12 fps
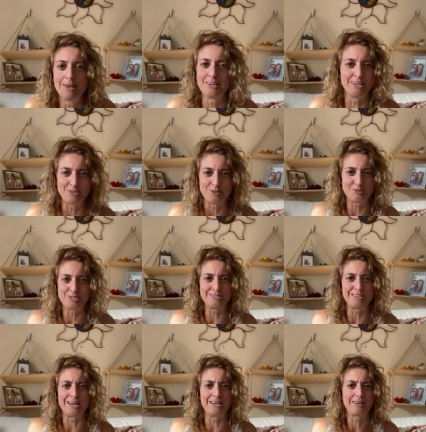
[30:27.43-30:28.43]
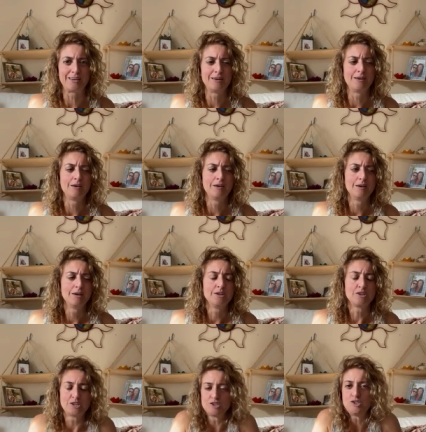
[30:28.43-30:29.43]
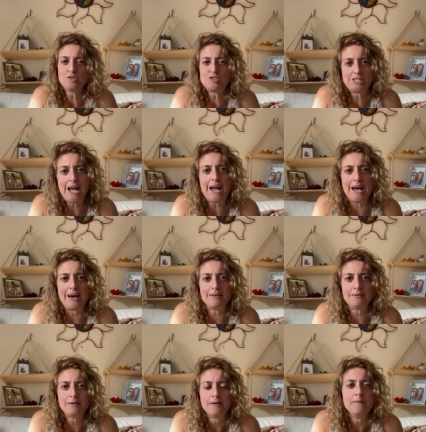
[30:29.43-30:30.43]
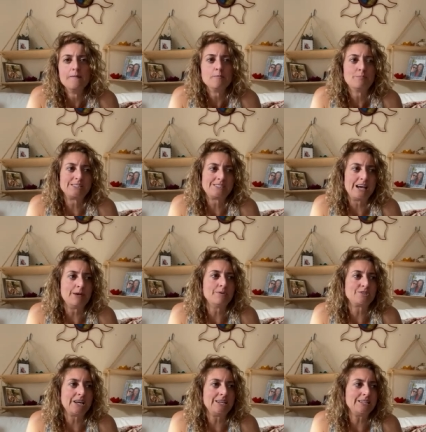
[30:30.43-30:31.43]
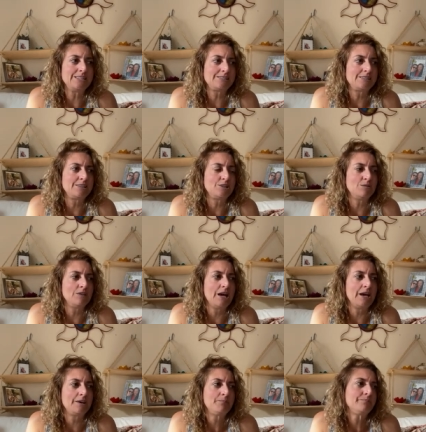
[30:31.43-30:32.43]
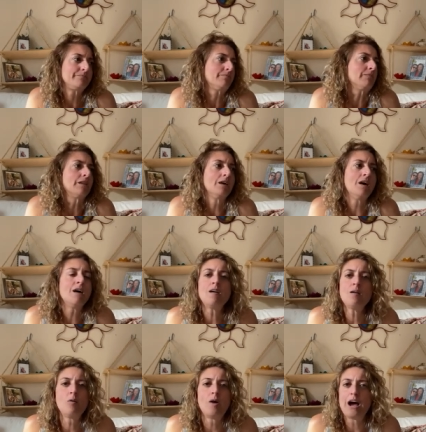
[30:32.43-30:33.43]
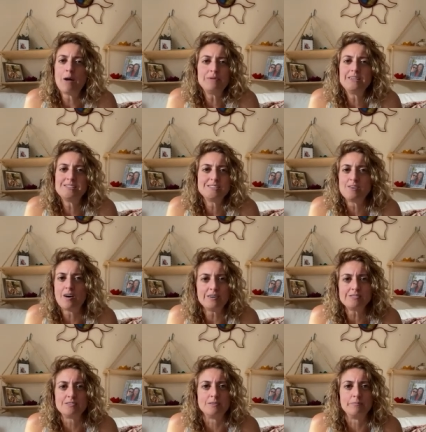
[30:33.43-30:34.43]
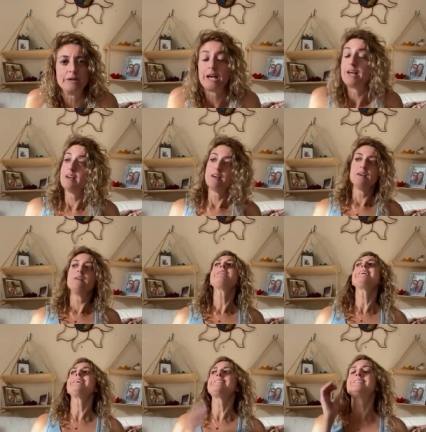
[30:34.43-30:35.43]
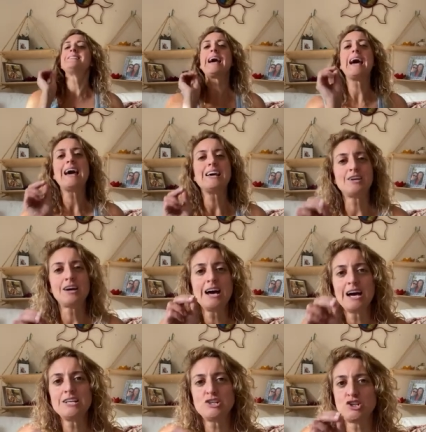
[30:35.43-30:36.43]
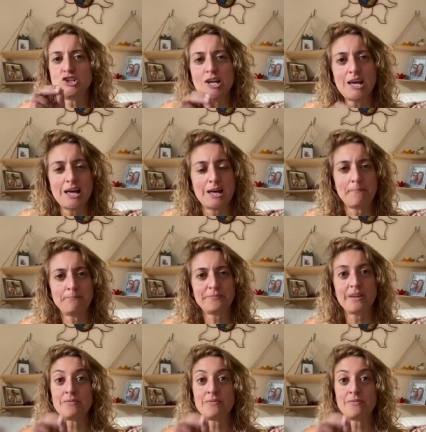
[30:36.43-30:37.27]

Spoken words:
I mean, you're just like, because you're sad, but simultaneously, you're like, oh, happiness is awesome. It's that kind of shit